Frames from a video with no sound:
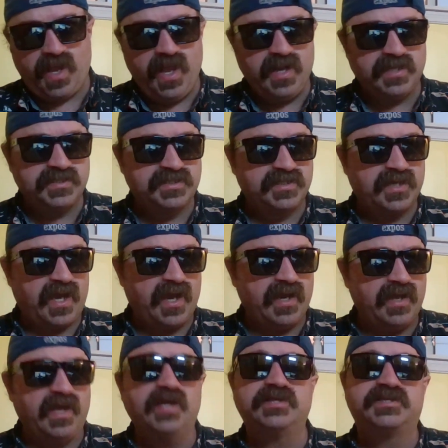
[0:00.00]
it's
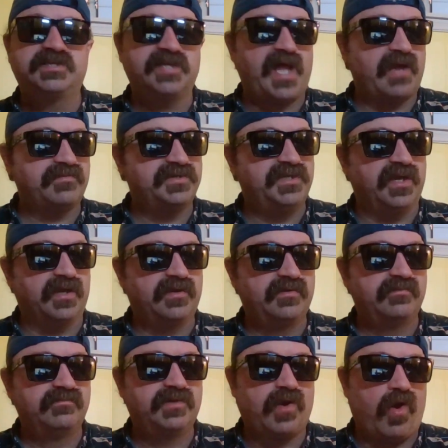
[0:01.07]
slapstick
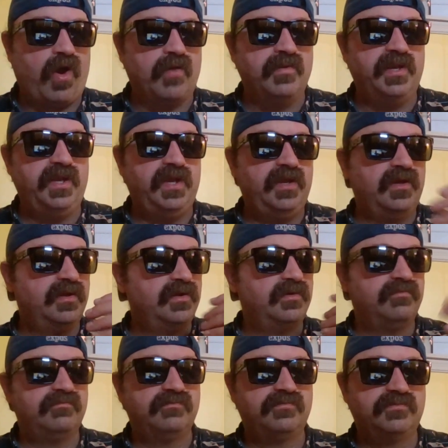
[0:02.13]
comedy,
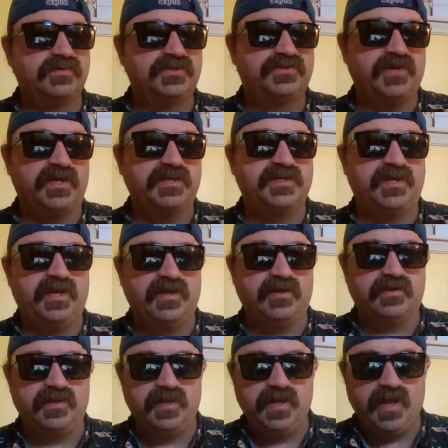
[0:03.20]
straight to the
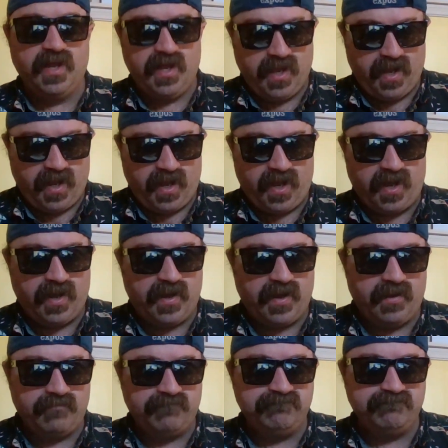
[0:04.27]
hilt.
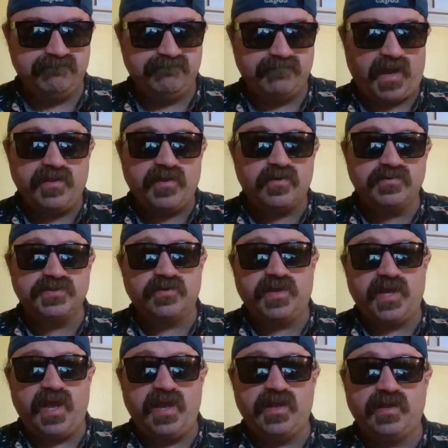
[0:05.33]
I thought it was
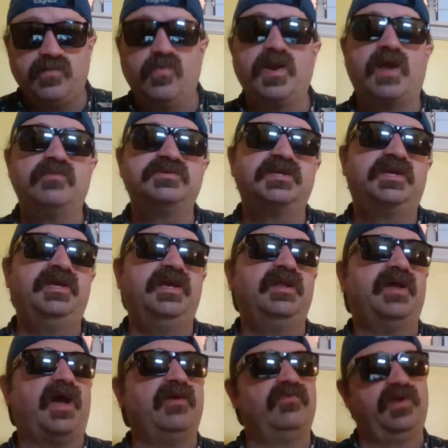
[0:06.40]
okay. When I was a
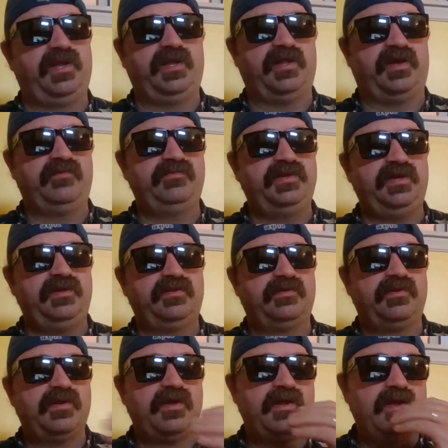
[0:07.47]
kid, I really loved it
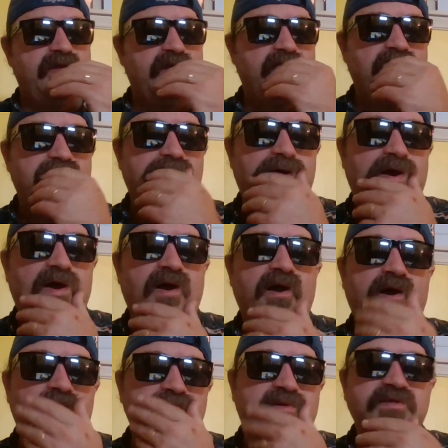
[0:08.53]

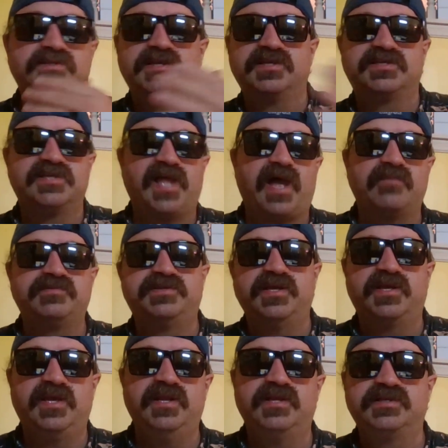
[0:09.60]
because of the
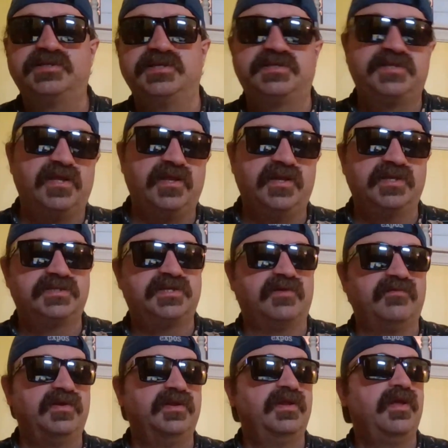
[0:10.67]
slapstickiness, the silliness
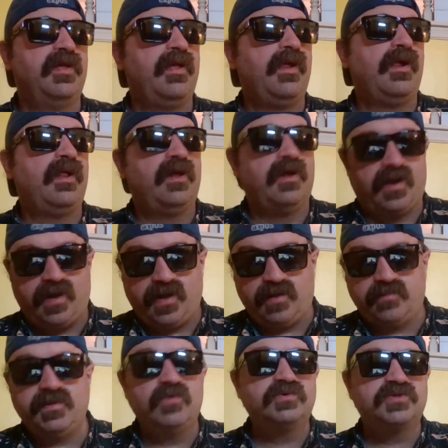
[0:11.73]
of it.
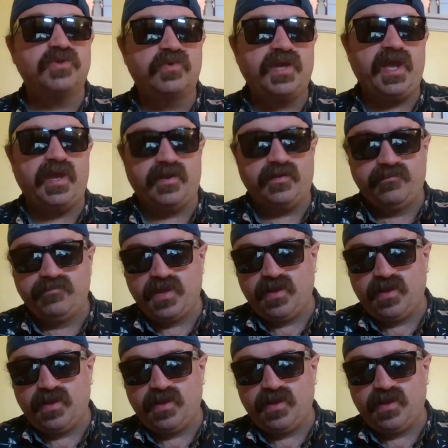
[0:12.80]
It was okay.